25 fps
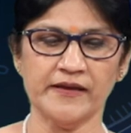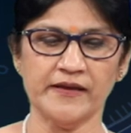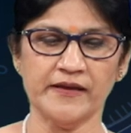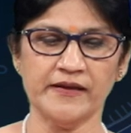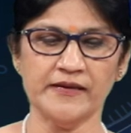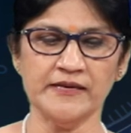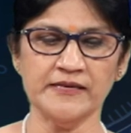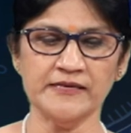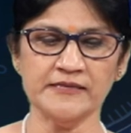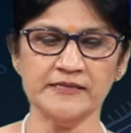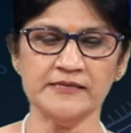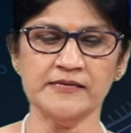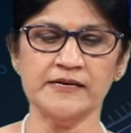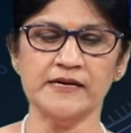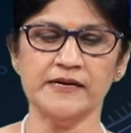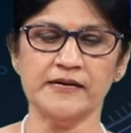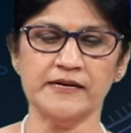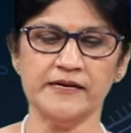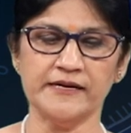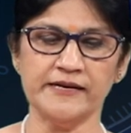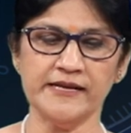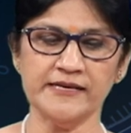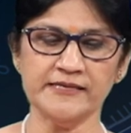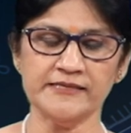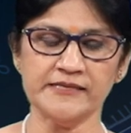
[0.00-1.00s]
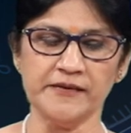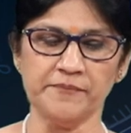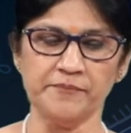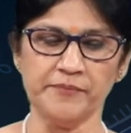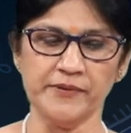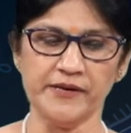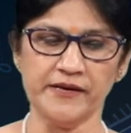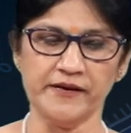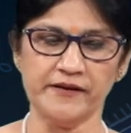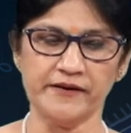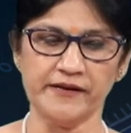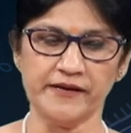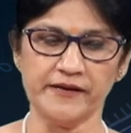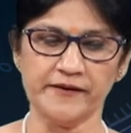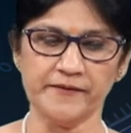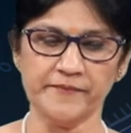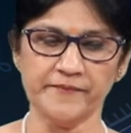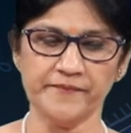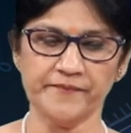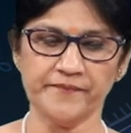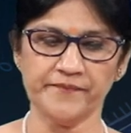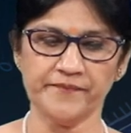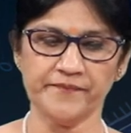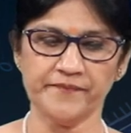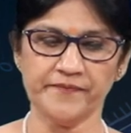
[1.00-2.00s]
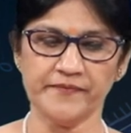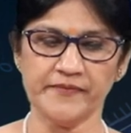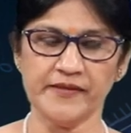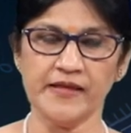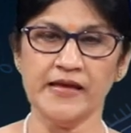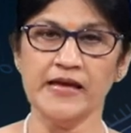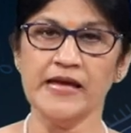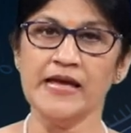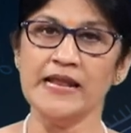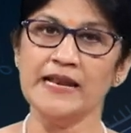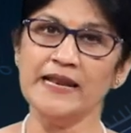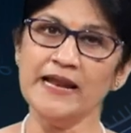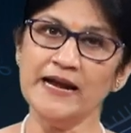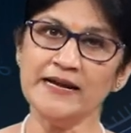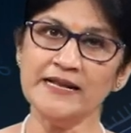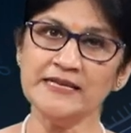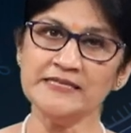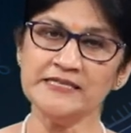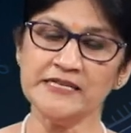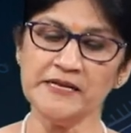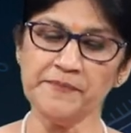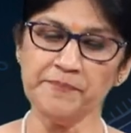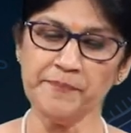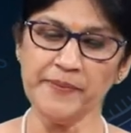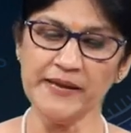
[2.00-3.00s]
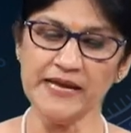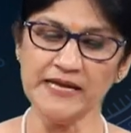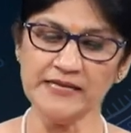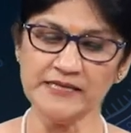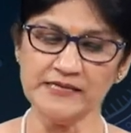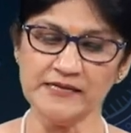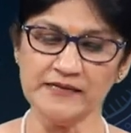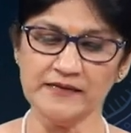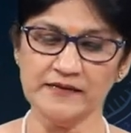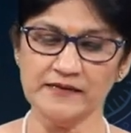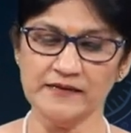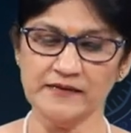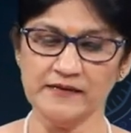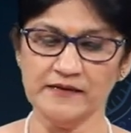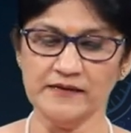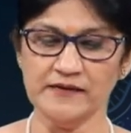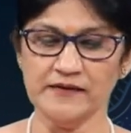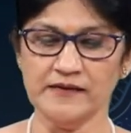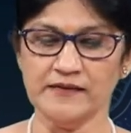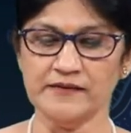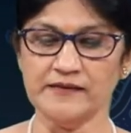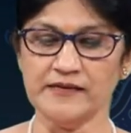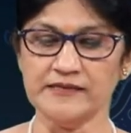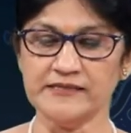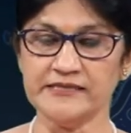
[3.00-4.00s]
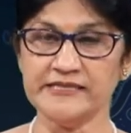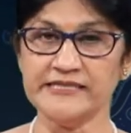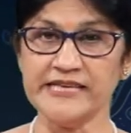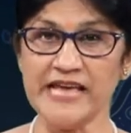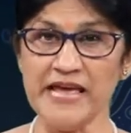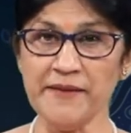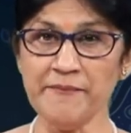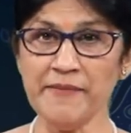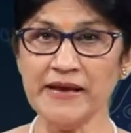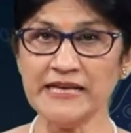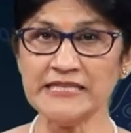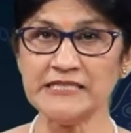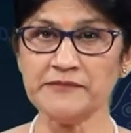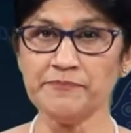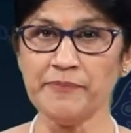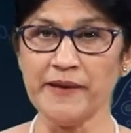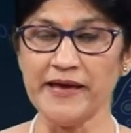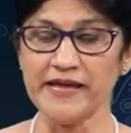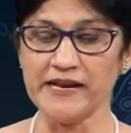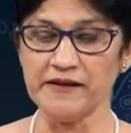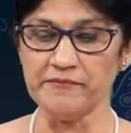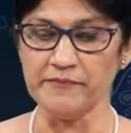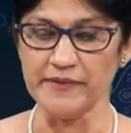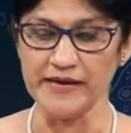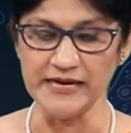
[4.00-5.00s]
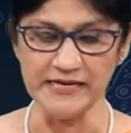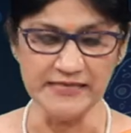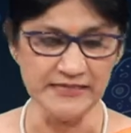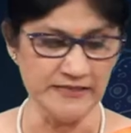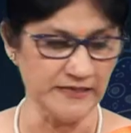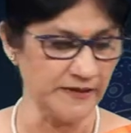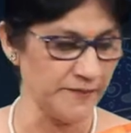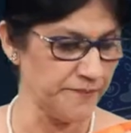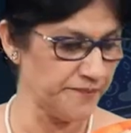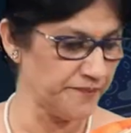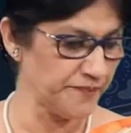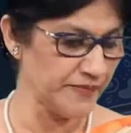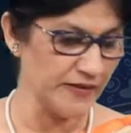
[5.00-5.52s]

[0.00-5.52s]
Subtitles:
is disappearing. Let us repeat the same experiment